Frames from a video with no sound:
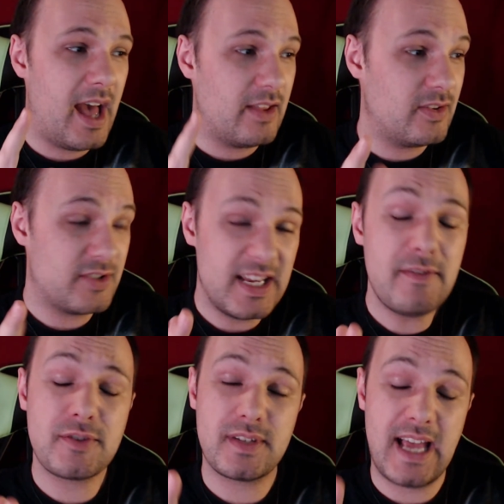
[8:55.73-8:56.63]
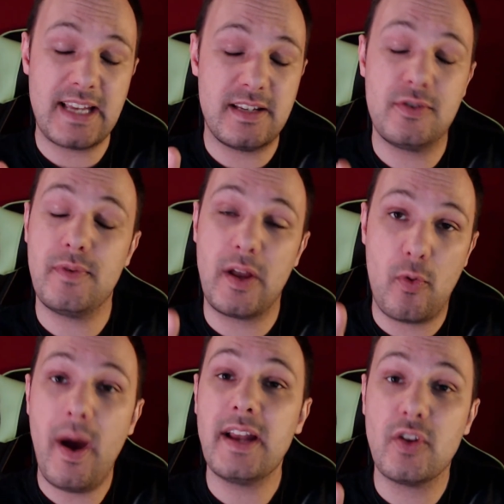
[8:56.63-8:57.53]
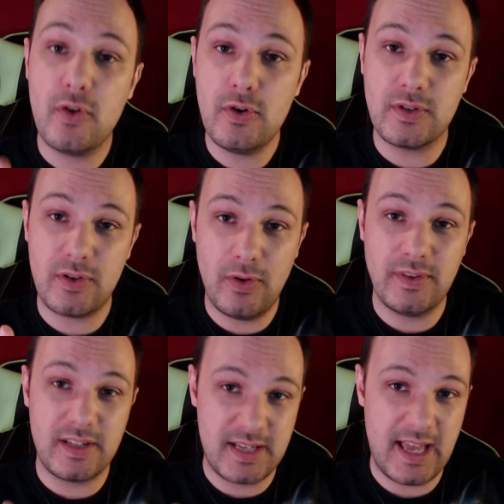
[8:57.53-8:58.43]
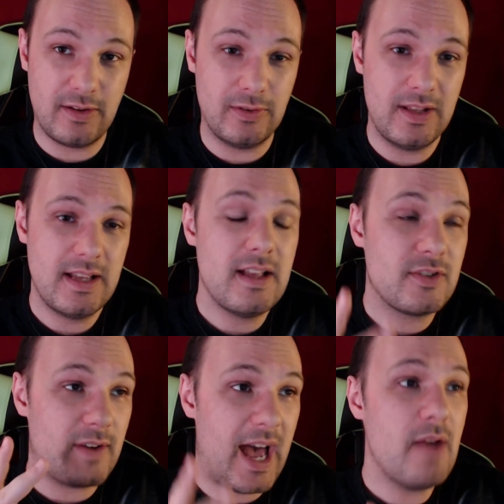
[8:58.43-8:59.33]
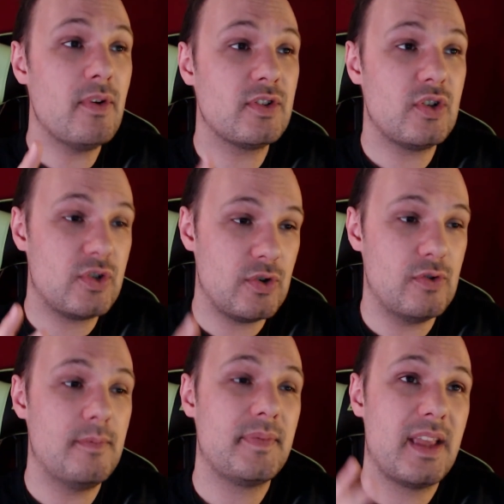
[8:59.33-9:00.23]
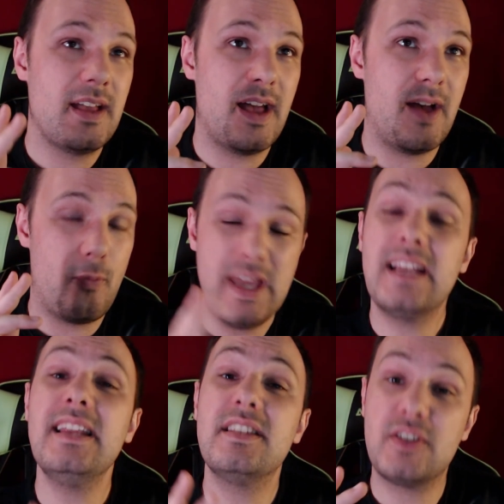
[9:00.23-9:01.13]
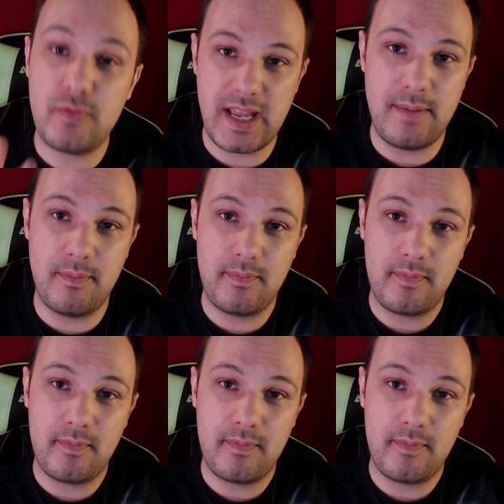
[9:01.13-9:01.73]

The series was actually doing quite good on the channel. So I want to do a weekly stream,